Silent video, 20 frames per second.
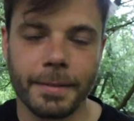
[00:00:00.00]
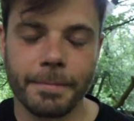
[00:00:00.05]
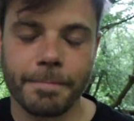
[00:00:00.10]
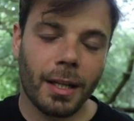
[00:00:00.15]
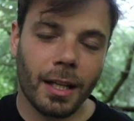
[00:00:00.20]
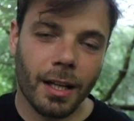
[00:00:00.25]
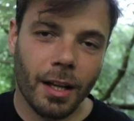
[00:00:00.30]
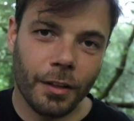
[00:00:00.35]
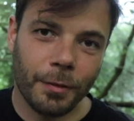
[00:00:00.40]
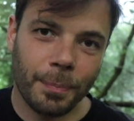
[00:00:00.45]
My
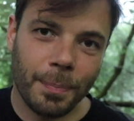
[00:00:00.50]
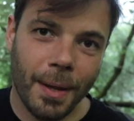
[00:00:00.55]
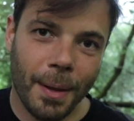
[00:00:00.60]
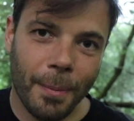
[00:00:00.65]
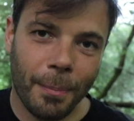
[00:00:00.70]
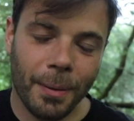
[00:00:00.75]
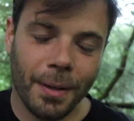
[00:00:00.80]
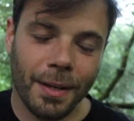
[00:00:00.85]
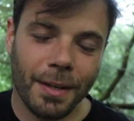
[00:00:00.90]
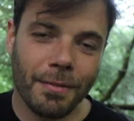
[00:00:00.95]
last
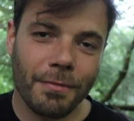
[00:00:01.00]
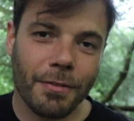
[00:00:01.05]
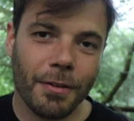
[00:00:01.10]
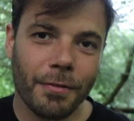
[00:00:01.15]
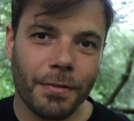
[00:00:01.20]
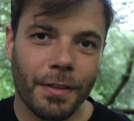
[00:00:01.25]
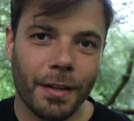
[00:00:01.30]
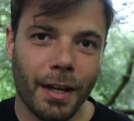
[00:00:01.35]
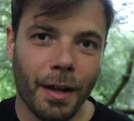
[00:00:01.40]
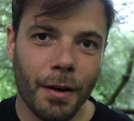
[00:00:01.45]
pet peeve
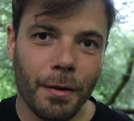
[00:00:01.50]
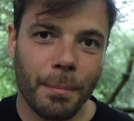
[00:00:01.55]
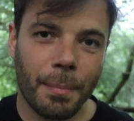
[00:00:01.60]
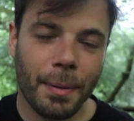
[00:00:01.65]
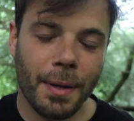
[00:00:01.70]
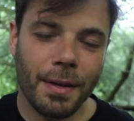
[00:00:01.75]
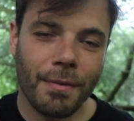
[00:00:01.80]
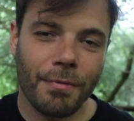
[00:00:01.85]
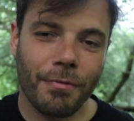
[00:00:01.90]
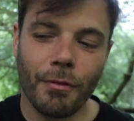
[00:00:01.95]
of the Lone
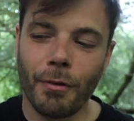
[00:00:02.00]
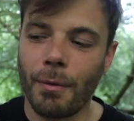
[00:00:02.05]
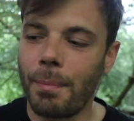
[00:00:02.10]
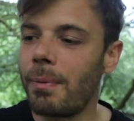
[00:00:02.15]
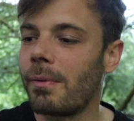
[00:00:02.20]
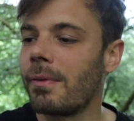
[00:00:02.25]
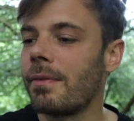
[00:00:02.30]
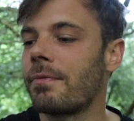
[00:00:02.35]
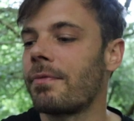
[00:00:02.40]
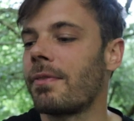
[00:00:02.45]
Peak
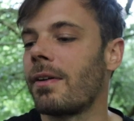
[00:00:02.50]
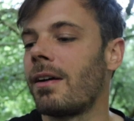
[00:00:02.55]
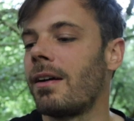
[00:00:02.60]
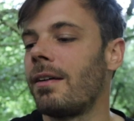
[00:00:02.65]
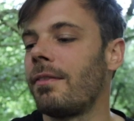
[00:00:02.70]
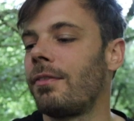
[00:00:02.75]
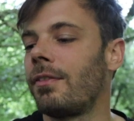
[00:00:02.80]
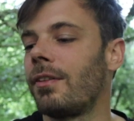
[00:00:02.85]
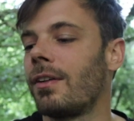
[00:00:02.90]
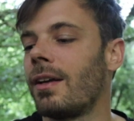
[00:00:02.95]

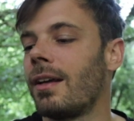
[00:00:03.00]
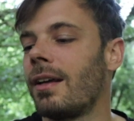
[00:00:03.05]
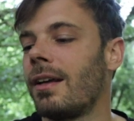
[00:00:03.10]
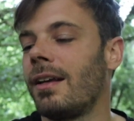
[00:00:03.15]
4.5s